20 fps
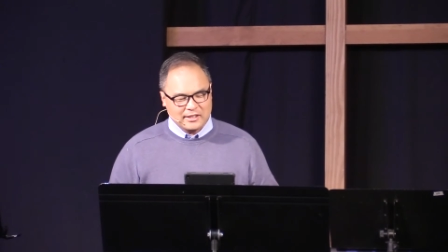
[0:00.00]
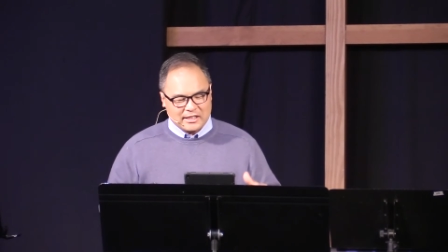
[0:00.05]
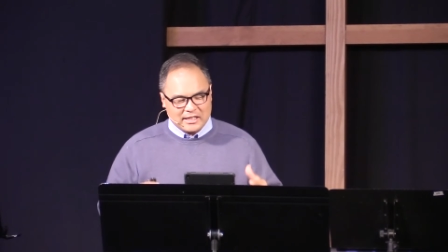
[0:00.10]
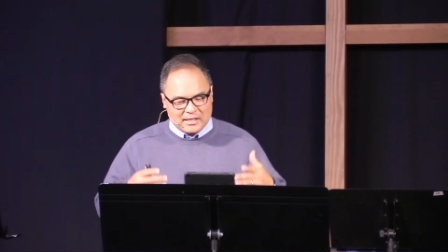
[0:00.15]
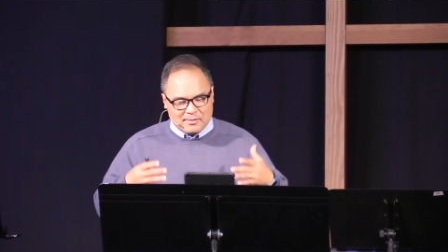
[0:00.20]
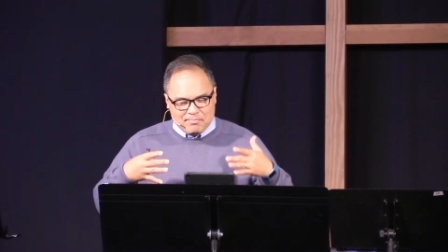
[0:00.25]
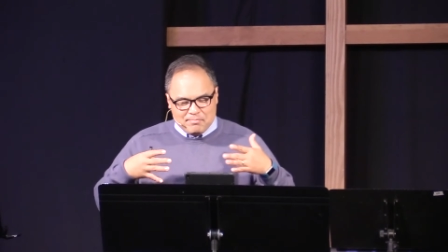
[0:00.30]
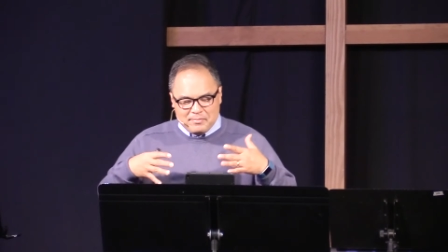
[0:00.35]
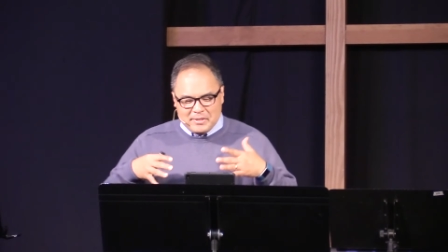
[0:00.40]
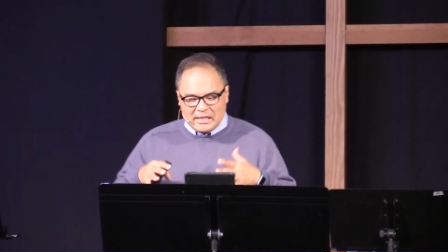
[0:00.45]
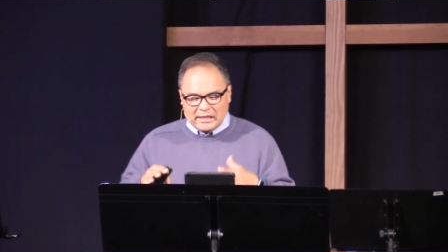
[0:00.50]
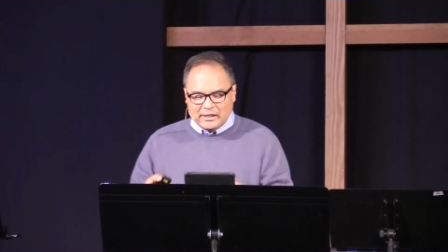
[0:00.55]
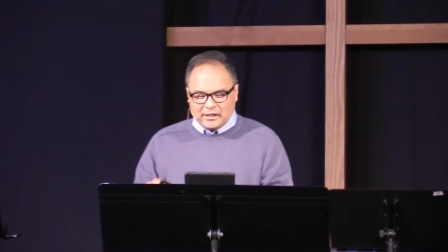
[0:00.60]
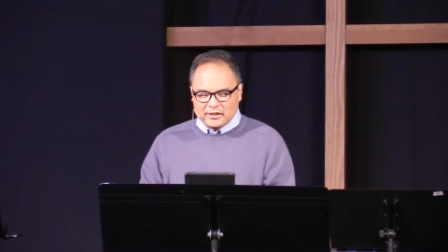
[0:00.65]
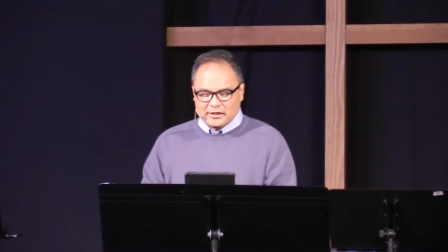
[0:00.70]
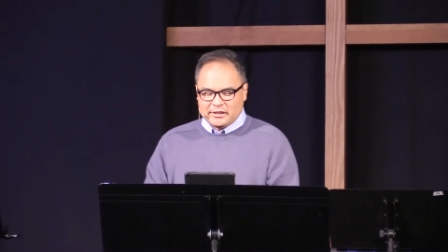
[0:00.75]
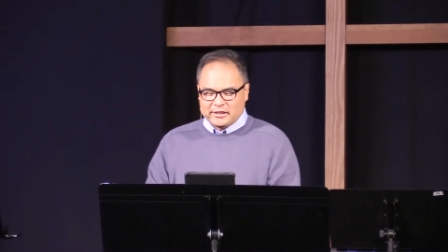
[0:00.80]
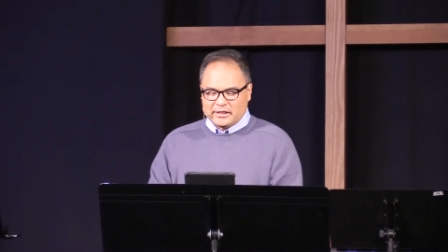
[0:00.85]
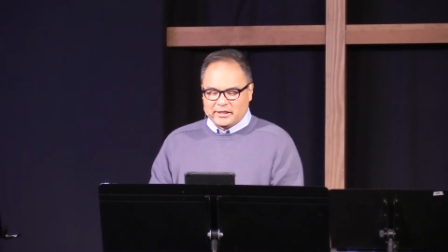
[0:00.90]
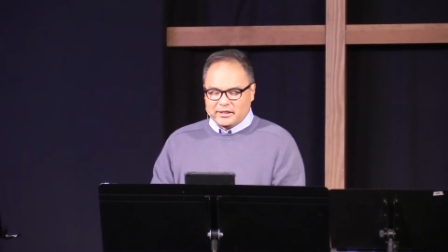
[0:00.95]

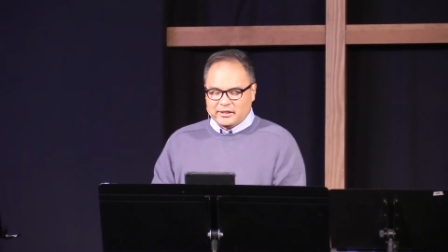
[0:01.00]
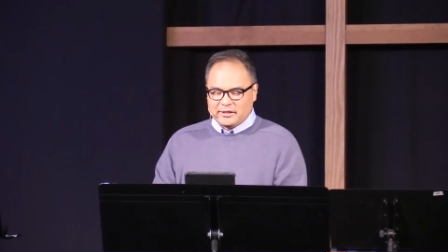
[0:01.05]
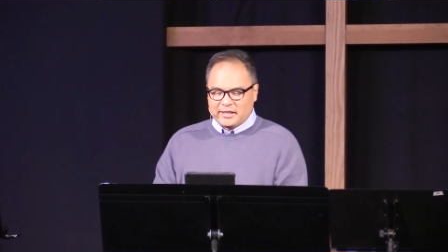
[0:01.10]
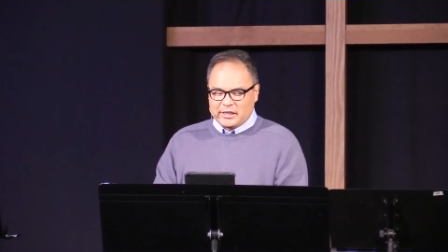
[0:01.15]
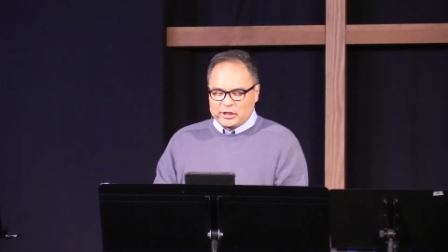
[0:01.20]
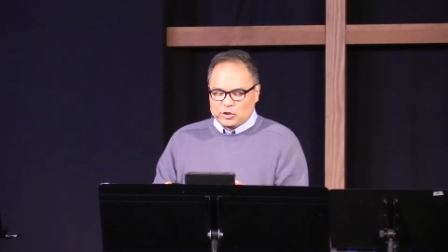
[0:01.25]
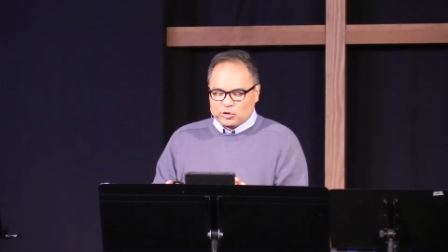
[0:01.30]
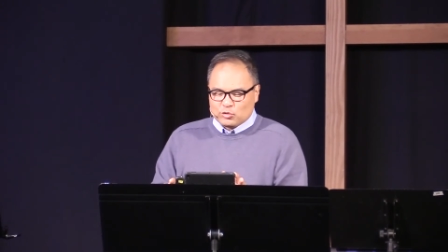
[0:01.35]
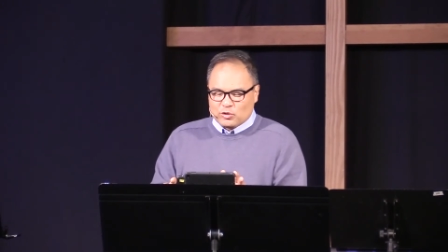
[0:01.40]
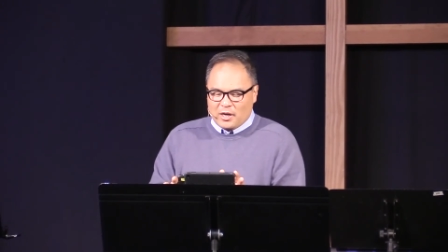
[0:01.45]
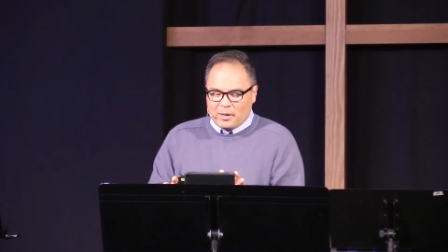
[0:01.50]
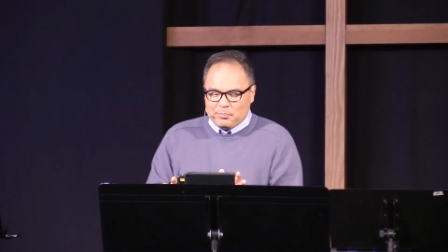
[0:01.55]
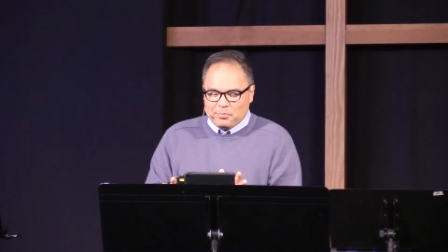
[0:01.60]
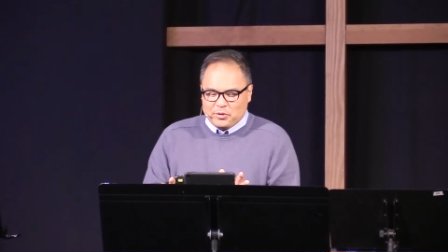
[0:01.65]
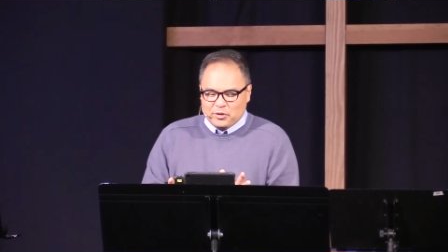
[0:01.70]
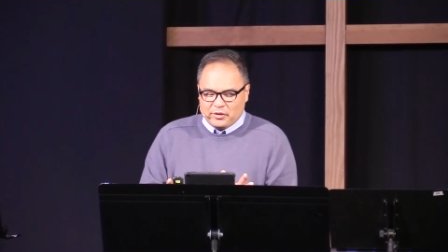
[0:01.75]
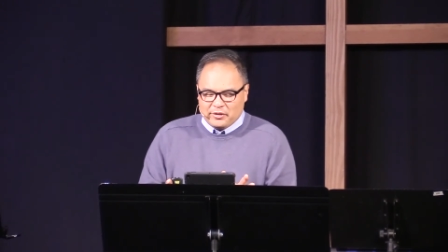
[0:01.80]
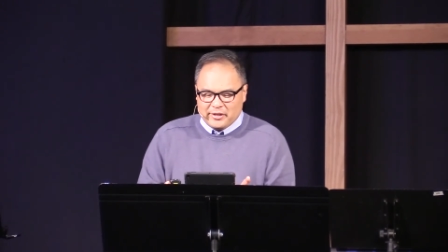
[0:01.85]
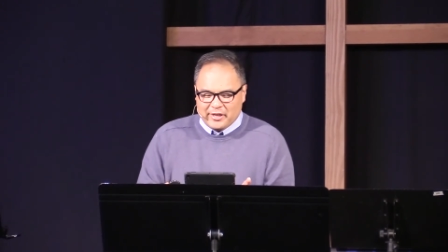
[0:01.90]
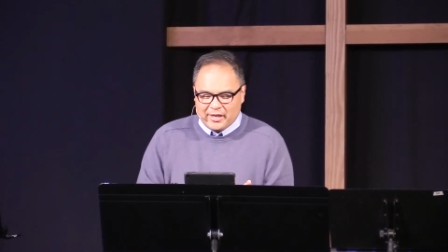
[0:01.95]
Immediately, they drop
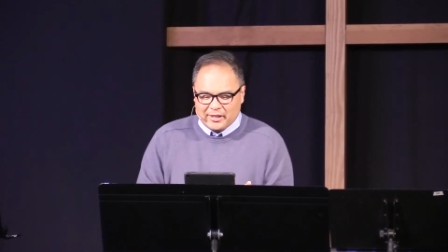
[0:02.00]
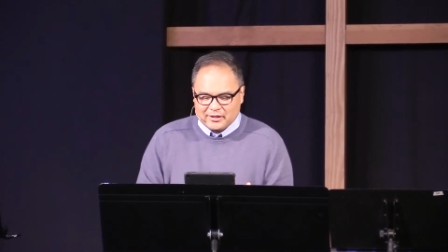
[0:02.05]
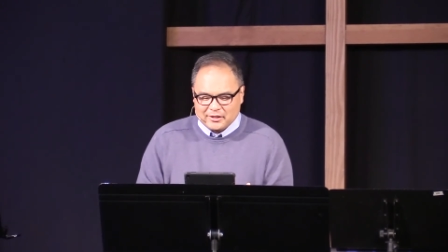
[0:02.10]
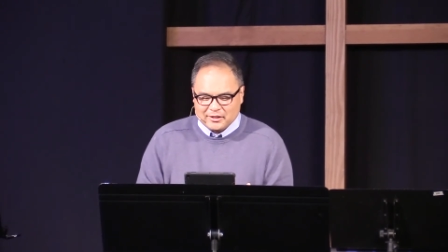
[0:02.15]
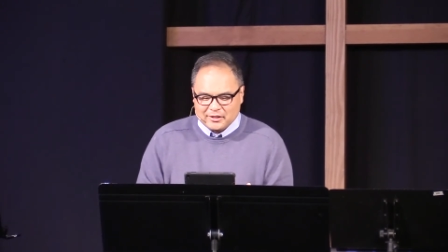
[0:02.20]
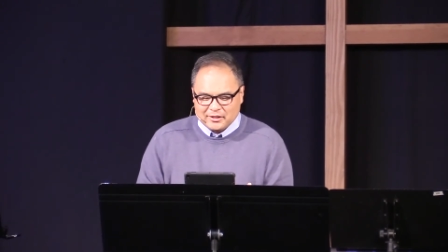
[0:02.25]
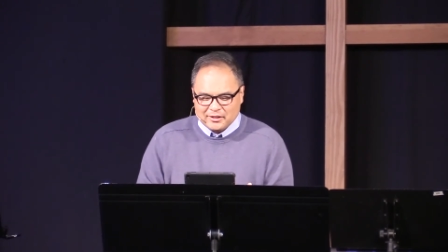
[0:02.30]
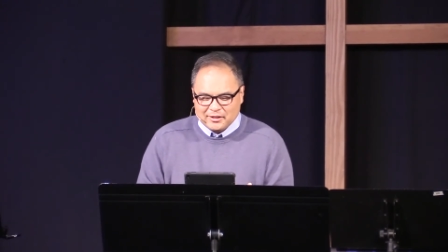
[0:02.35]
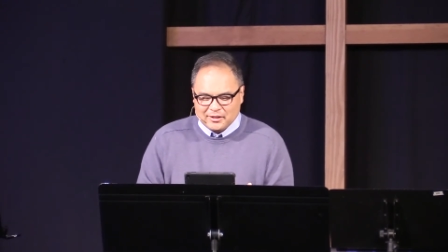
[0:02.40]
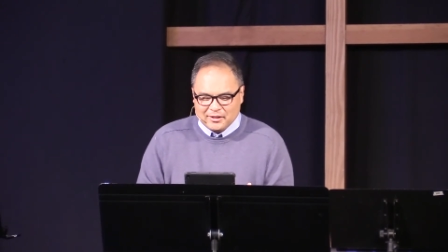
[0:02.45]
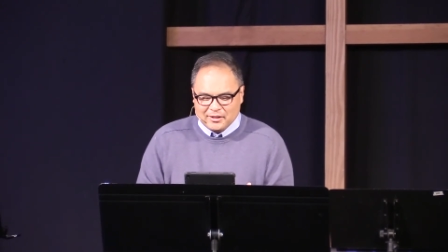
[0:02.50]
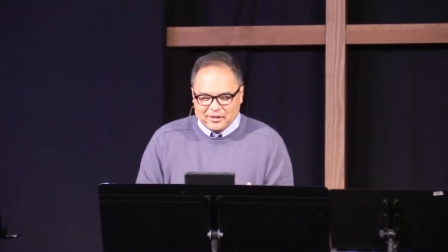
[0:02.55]
their nets